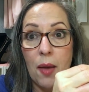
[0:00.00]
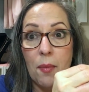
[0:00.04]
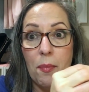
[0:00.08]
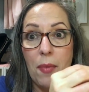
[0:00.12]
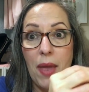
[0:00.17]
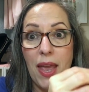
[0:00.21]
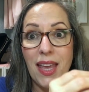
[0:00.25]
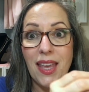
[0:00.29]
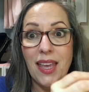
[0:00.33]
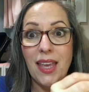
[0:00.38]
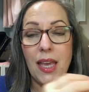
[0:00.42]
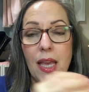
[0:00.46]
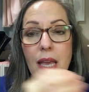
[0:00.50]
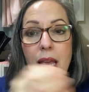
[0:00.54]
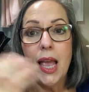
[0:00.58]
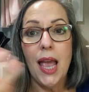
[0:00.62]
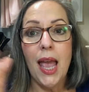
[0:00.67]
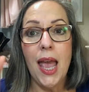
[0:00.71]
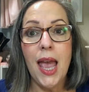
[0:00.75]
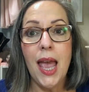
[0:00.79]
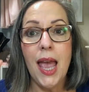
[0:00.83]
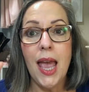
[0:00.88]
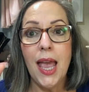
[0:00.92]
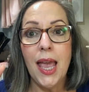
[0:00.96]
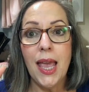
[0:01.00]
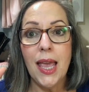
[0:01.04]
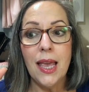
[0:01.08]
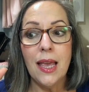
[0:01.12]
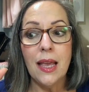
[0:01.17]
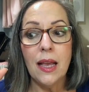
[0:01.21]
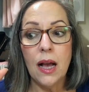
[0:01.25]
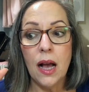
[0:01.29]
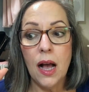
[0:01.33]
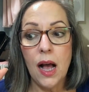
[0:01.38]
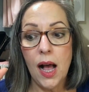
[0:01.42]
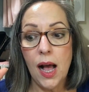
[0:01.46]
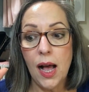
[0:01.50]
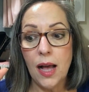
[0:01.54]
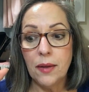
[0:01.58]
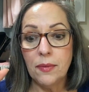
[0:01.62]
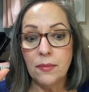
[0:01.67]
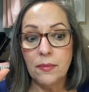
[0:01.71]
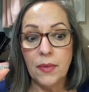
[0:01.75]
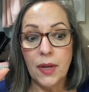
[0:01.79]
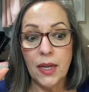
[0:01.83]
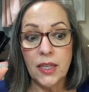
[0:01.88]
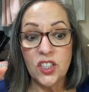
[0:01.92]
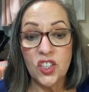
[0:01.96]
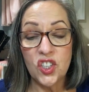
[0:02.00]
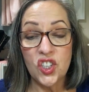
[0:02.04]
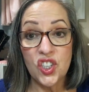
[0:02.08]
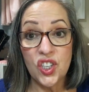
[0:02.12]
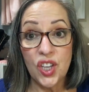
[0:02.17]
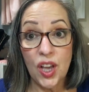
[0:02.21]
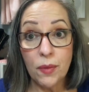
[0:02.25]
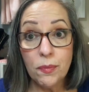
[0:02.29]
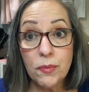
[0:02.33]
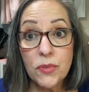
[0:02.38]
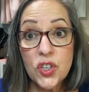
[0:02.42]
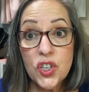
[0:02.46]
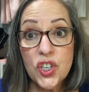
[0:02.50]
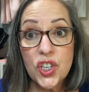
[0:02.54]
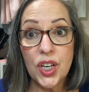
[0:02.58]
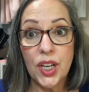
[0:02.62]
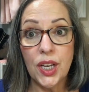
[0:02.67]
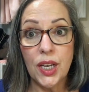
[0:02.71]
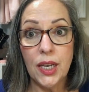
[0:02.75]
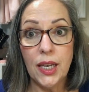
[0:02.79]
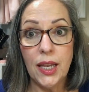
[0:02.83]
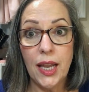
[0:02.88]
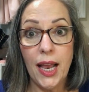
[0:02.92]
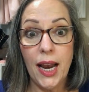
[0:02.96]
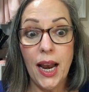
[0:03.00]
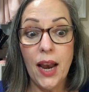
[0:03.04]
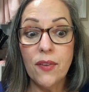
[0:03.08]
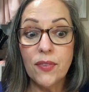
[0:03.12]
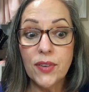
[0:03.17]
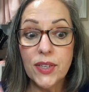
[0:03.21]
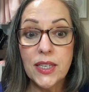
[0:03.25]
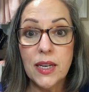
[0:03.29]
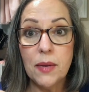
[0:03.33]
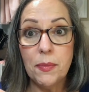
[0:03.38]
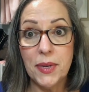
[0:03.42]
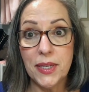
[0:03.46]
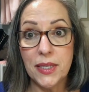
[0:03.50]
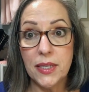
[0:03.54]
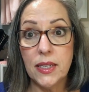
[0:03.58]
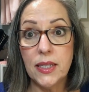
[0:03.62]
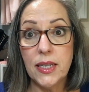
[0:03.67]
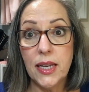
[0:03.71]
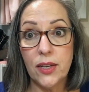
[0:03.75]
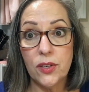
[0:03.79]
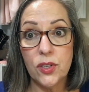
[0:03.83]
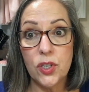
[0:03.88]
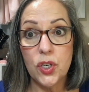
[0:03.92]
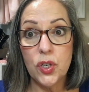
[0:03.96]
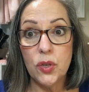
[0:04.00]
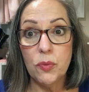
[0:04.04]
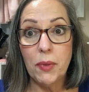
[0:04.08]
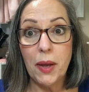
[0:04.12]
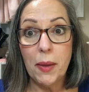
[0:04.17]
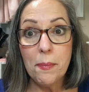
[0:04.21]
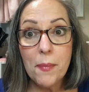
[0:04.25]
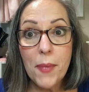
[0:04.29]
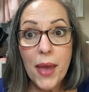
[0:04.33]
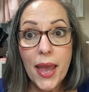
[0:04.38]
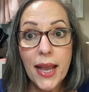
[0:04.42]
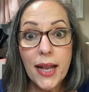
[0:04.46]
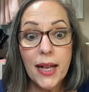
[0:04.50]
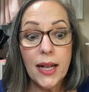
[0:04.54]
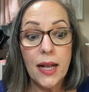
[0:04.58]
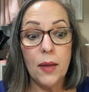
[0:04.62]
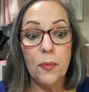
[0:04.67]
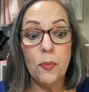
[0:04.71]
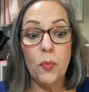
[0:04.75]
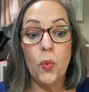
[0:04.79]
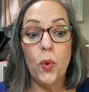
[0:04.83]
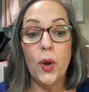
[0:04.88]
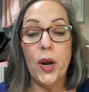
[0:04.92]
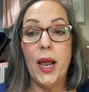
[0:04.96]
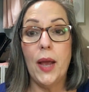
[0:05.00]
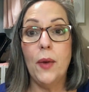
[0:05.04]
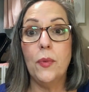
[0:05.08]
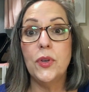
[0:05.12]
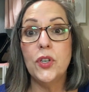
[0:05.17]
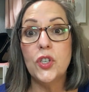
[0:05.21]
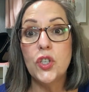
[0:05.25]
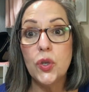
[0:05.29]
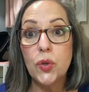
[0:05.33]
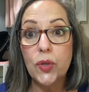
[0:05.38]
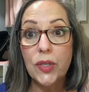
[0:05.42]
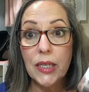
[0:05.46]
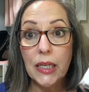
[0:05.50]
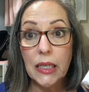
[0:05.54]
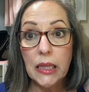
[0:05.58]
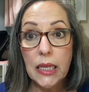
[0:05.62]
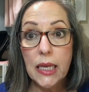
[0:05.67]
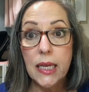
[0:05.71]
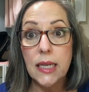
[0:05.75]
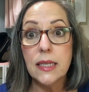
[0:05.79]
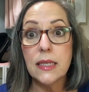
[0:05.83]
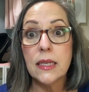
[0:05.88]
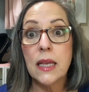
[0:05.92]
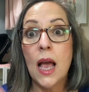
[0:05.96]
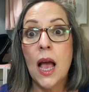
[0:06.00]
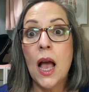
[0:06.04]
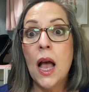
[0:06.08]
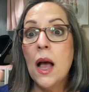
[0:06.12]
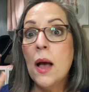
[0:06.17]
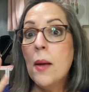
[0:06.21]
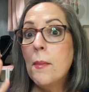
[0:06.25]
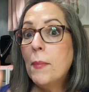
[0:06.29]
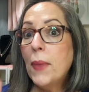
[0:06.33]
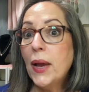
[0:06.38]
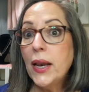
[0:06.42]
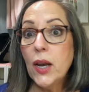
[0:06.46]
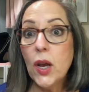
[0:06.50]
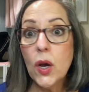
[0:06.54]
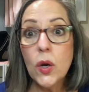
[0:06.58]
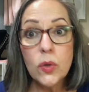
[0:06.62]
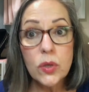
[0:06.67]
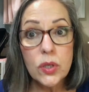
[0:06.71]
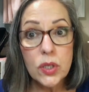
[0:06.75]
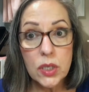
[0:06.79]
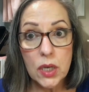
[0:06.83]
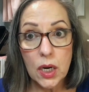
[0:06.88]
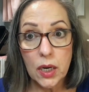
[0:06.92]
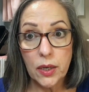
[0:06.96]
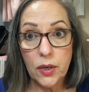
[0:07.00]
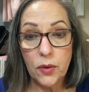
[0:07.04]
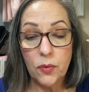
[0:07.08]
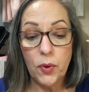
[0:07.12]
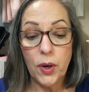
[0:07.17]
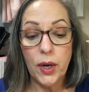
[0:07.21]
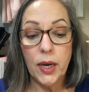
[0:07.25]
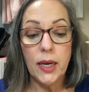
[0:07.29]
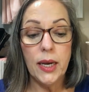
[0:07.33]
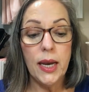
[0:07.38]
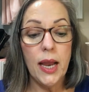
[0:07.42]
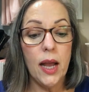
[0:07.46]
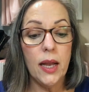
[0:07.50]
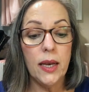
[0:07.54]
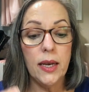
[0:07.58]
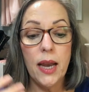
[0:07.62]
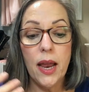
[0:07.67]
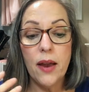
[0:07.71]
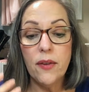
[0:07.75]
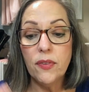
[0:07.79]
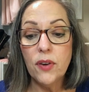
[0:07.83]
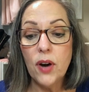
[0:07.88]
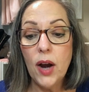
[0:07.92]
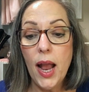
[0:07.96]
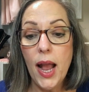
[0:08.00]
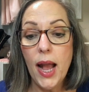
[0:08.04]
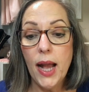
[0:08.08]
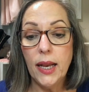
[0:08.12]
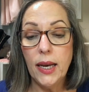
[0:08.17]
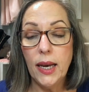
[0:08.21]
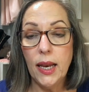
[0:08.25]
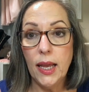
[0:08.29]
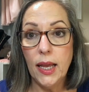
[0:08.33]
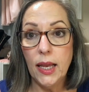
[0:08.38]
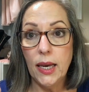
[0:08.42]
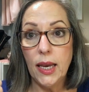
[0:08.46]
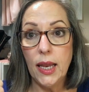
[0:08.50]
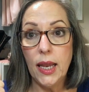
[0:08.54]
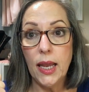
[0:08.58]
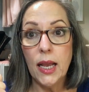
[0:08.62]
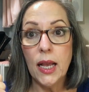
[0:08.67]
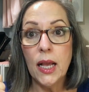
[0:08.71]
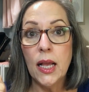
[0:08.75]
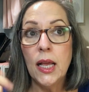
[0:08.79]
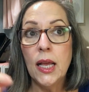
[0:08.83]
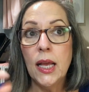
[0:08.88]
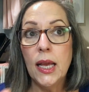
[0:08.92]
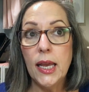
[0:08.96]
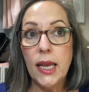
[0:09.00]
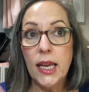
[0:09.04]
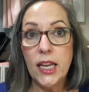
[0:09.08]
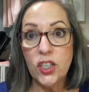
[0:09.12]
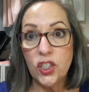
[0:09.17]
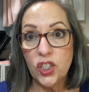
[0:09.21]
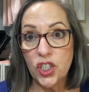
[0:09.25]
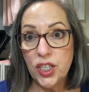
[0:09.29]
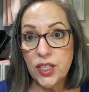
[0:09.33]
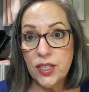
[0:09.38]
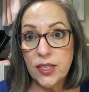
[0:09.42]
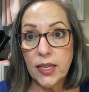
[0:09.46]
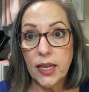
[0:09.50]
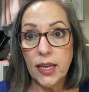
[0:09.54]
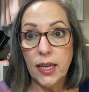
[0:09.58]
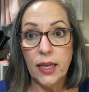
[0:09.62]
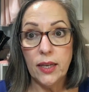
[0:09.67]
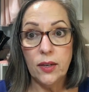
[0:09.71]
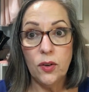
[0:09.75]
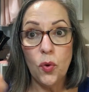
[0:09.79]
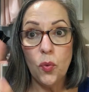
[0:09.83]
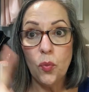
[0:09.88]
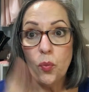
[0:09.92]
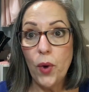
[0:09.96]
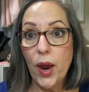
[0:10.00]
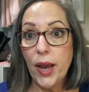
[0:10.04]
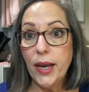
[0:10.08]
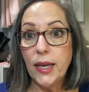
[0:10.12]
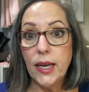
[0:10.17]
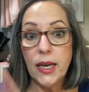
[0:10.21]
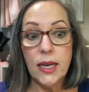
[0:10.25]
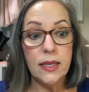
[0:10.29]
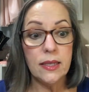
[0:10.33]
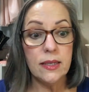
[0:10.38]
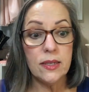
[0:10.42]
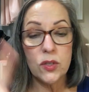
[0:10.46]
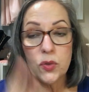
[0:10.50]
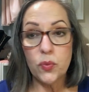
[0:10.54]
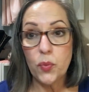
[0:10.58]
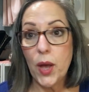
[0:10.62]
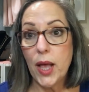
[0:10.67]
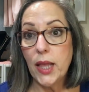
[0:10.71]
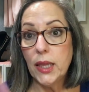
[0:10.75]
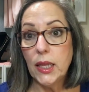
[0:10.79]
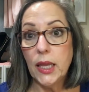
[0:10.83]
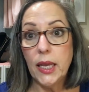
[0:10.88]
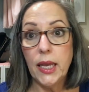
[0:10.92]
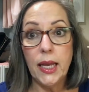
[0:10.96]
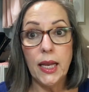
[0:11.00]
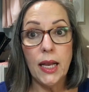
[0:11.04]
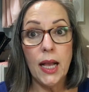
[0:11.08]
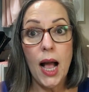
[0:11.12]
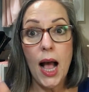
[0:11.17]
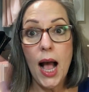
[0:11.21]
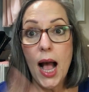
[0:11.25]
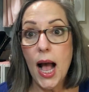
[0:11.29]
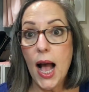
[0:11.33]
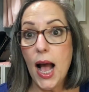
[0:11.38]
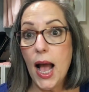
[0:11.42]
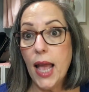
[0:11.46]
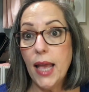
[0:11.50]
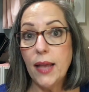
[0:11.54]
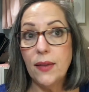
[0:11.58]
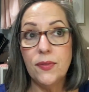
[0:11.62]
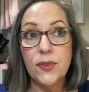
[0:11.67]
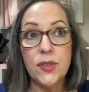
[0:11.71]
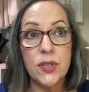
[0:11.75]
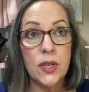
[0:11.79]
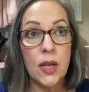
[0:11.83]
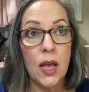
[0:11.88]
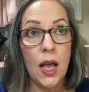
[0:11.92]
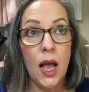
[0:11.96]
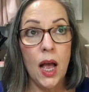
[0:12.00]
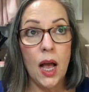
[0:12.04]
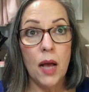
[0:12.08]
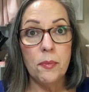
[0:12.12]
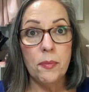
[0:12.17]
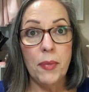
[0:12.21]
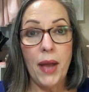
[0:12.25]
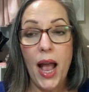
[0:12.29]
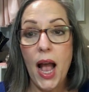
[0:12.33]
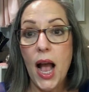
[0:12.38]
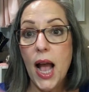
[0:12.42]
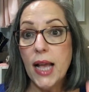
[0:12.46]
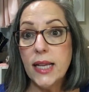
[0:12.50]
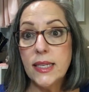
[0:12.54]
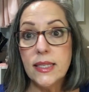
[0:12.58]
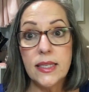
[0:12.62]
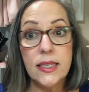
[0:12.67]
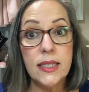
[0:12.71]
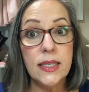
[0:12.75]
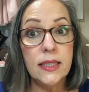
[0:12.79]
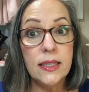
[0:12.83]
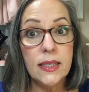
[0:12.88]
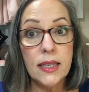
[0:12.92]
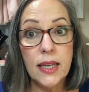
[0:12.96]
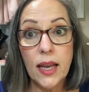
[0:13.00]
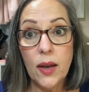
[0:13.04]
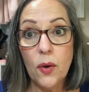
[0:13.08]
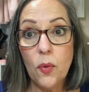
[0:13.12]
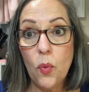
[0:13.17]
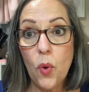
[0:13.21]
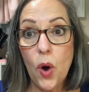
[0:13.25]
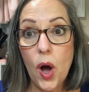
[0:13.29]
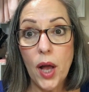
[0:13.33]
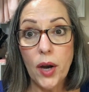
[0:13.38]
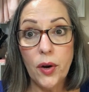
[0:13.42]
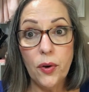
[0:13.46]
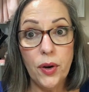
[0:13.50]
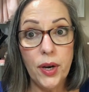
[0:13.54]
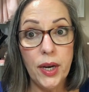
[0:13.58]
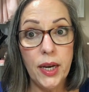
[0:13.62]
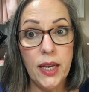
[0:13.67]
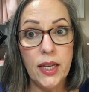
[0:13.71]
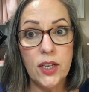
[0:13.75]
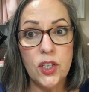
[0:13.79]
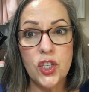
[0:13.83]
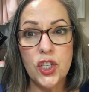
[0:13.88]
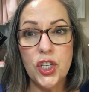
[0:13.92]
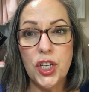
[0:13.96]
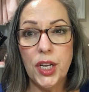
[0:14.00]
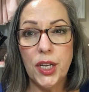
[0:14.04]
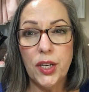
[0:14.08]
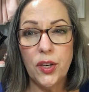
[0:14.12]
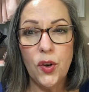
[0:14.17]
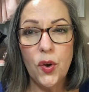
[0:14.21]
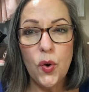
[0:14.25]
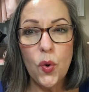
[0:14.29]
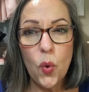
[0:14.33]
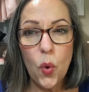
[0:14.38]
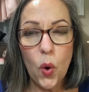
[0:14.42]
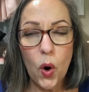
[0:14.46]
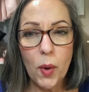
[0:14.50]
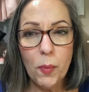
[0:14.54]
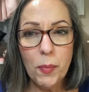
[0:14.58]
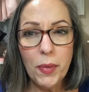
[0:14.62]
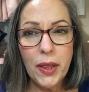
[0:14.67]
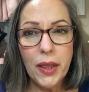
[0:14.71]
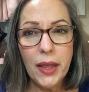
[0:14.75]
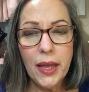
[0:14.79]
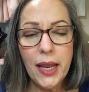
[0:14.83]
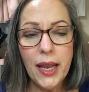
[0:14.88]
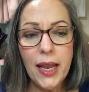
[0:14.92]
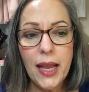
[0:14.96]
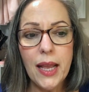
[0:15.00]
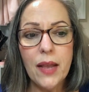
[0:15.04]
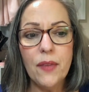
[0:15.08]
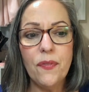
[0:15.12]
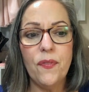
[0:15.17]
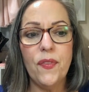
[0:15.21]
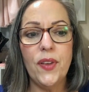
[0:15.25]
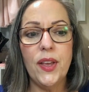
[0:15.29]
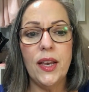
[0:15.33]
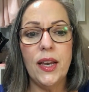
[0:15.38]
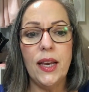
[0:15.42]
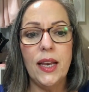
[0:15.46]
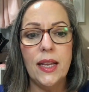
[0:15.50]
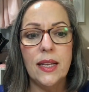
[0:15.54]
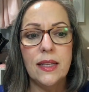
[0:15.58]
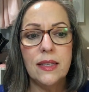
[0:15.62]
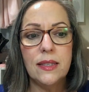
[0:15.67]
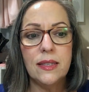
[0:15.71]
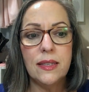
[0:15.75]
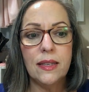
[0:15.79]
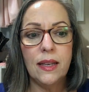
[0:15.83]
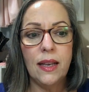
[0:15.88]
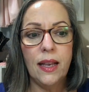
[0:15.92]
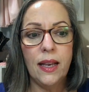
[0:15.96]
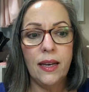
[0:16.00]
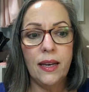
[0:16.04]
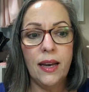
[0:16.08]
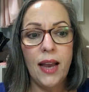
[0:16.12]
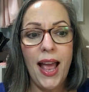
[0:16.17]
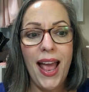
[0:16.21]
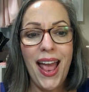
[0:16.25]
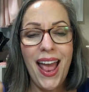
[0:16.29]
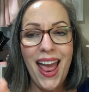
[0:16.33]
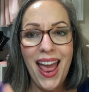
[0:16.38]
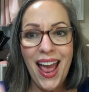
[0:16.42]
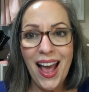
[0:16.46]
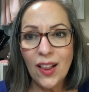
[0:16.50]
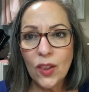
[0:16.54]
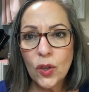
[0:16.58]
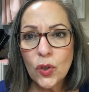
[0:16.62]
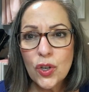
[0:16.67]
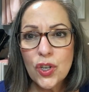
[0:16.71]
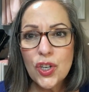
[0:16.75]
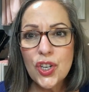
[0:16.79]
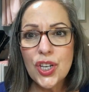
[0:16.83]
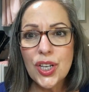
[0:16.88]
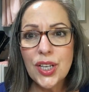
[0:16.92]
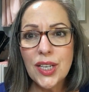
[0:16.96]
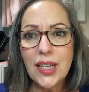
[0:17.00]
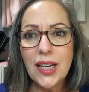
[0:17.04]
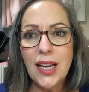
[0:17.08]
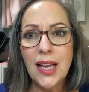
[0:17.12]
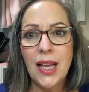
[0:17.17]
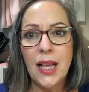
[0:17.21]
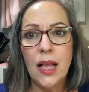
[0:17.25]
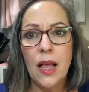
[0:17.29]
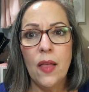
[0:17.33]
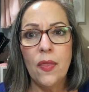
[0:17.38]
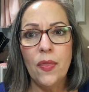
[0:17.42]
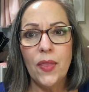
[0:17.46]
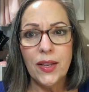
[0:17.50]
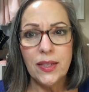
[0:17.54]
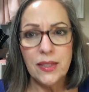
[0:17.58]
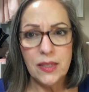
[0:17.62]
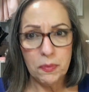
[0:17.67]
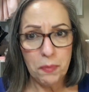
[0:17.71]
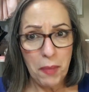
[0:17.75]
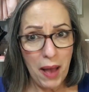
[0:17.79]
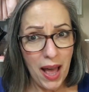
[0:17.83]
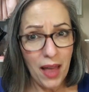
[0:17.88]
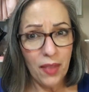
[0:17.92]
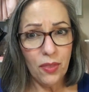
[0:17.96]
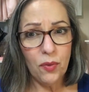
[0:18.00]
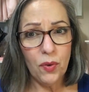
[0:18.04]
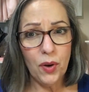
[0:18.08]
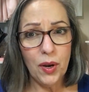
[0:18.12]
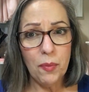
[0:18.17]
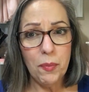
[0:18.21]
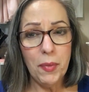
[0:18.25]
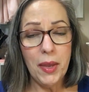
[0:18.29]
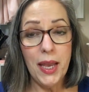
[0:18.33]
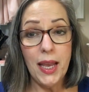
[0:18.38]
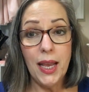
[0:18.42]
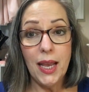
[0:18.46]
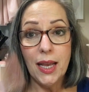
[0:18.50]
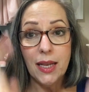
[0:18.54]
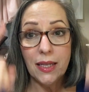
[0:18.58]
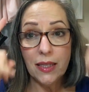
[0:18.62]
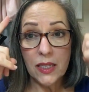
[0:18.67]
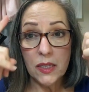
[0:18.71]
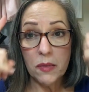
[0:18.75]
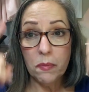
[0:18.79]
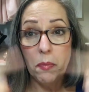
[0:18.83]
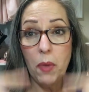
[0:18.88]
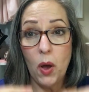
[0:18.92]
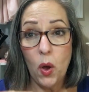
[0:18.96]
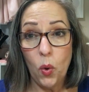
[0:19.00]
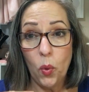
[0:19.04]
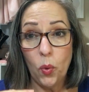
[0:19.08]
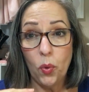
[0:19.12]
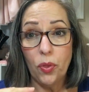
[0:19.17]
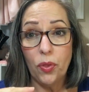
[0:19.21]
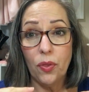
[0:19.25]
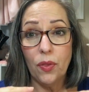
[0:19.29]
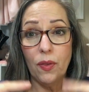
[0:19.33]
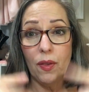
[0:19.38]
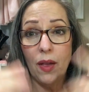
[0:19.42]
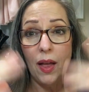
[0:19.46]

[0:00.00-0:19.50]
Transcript: making a um, assumption that every time I sit down to do my makeup when I was using this, my nose started running. Now I never had any itchy skin, redness, swelling, hives. My eyes didn't get watery and itchy. And normally if it is an allergen that's bothering me, it's both.